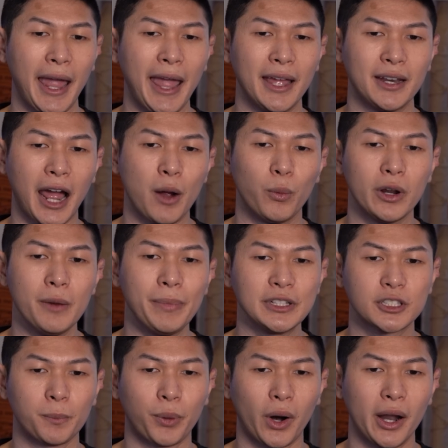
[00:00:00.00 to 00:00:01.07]
And I wouldn't
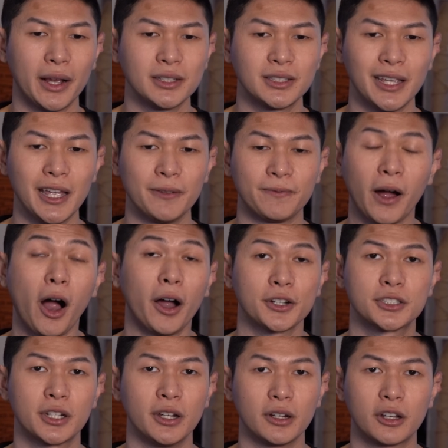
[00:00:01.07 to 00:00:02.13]
be surprised if
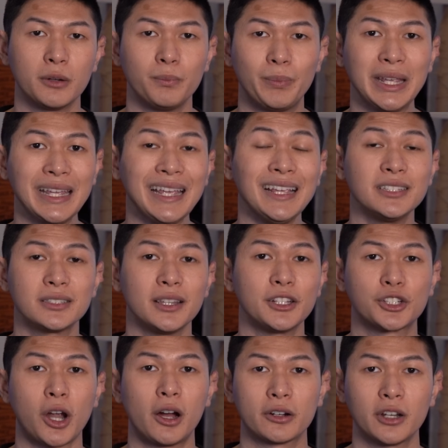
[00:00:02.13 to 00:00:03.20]
Ashura could be
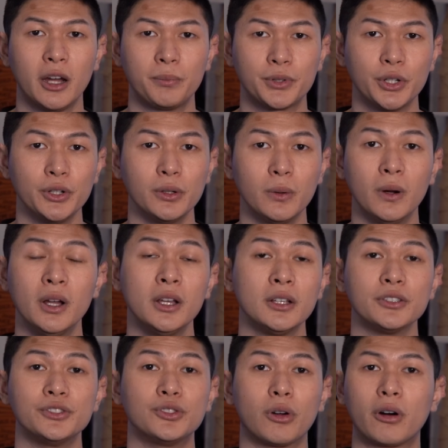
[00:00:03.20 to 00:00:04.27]
easily chalked up to
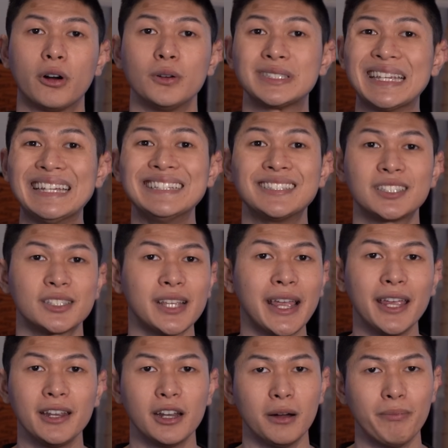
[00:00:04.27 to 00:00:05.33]
Zoro's
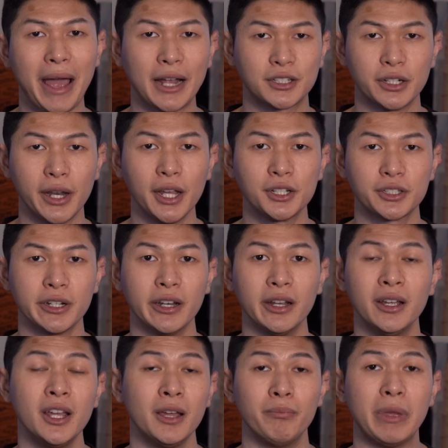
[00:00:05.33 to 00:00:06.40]
insane
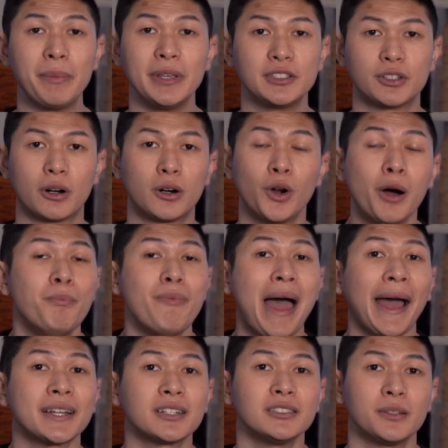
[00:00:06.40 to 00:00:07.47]
imagination. Maybe Zoro
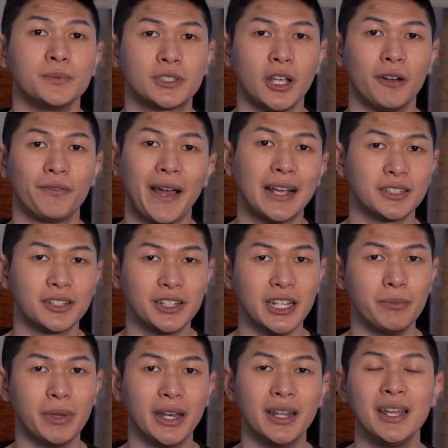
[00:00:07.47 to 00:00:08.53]
imagines himself as a
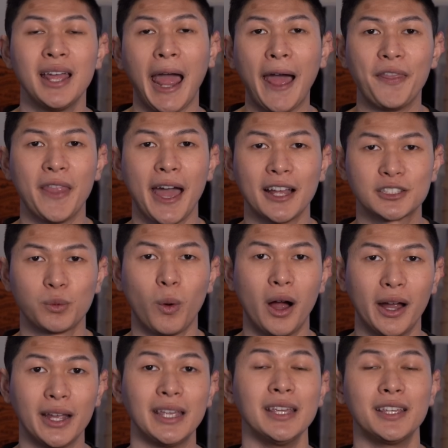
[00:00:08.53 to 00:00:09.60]
demon, and that's
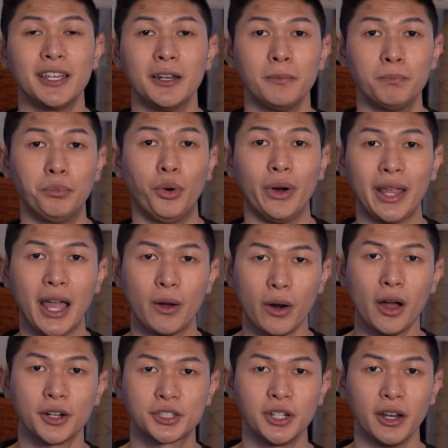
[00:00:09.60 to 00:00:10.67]
why he can bring out
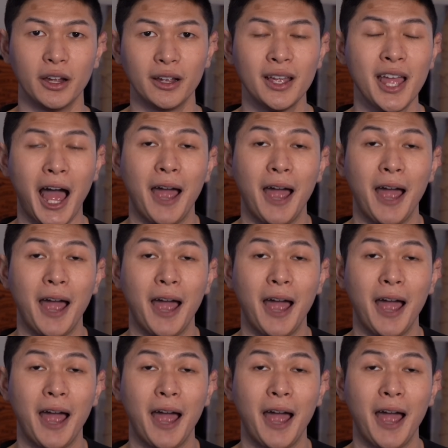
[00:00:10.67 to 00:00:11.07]
Ashura.